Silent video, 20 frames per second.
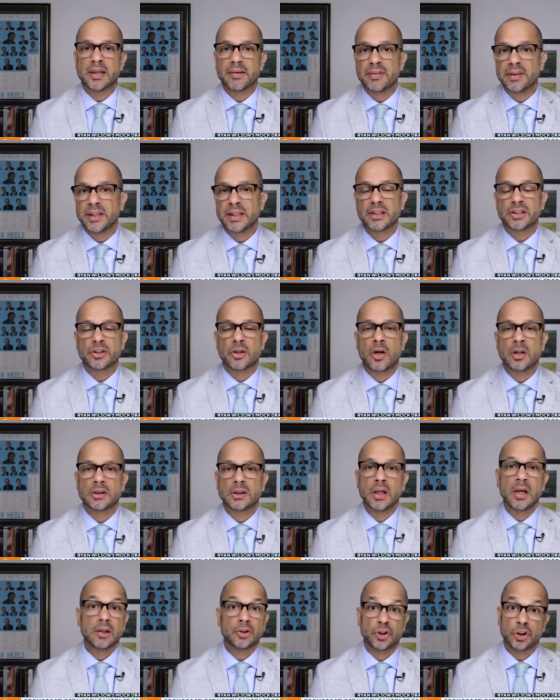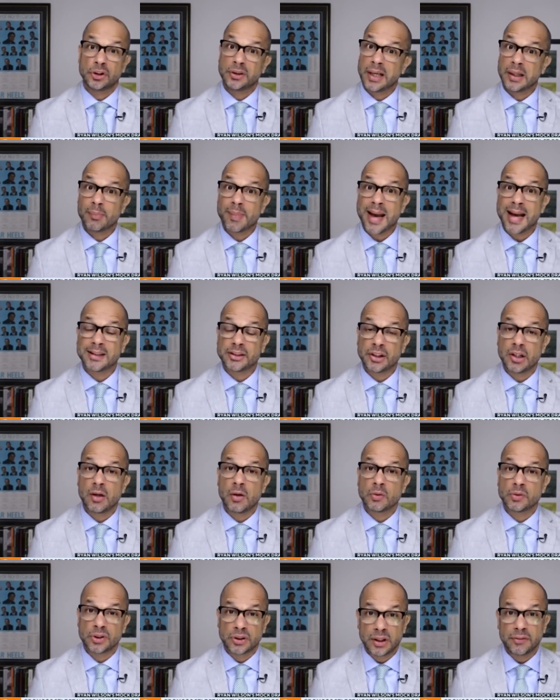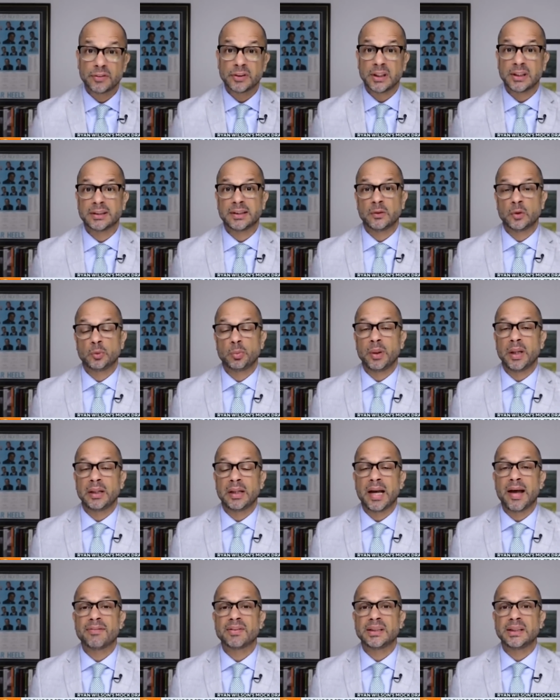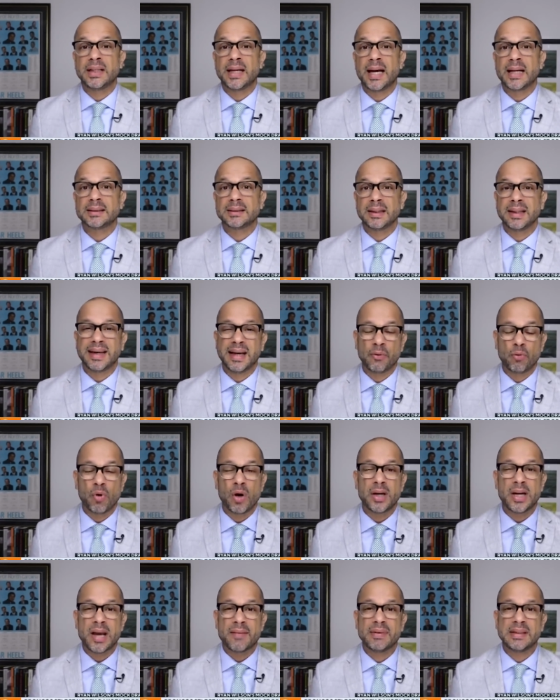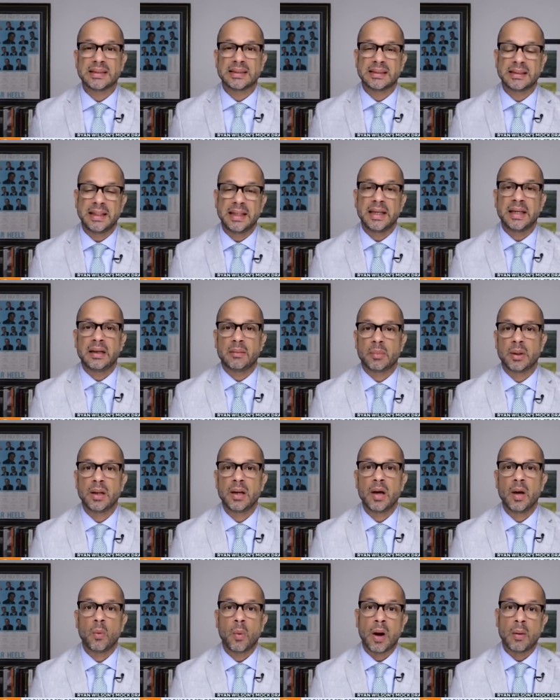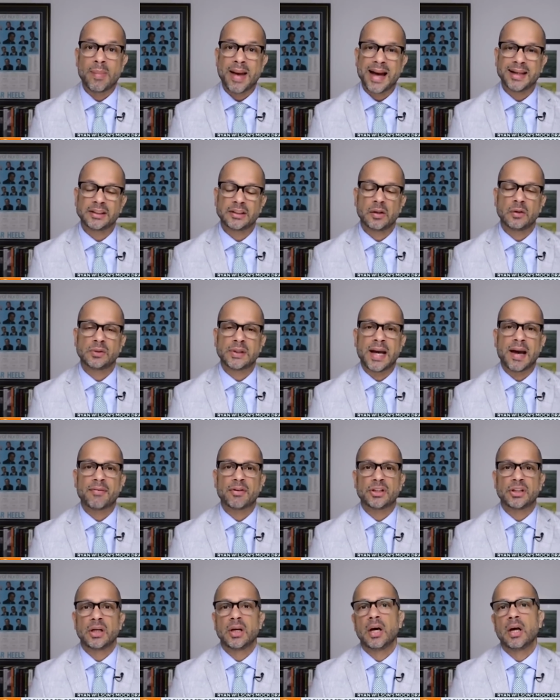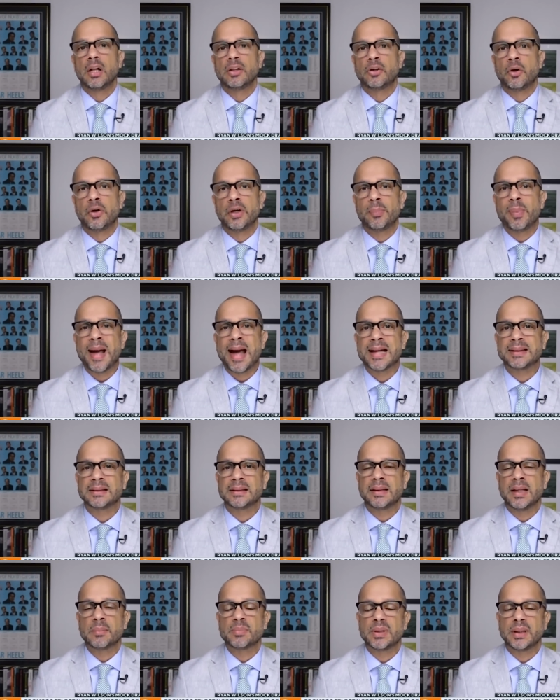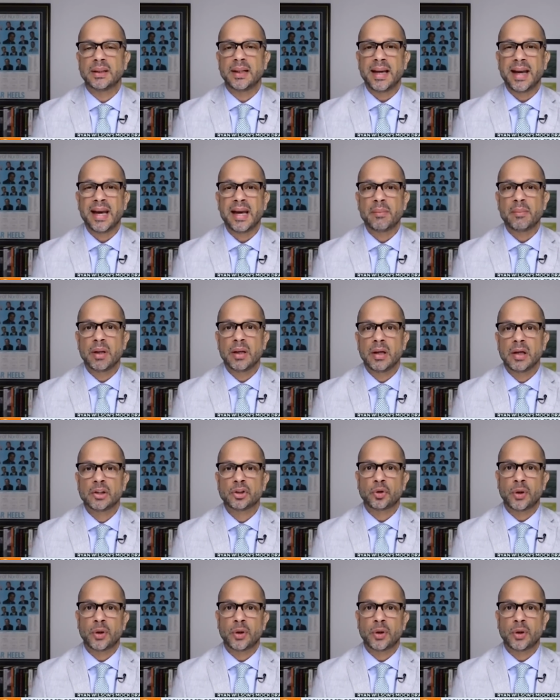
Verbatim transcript: 17 starts, just like Mac Jones. The difference is he was playing FCS in a run heavy scheme, while Mac Jones averaged 30 pass attempts a game.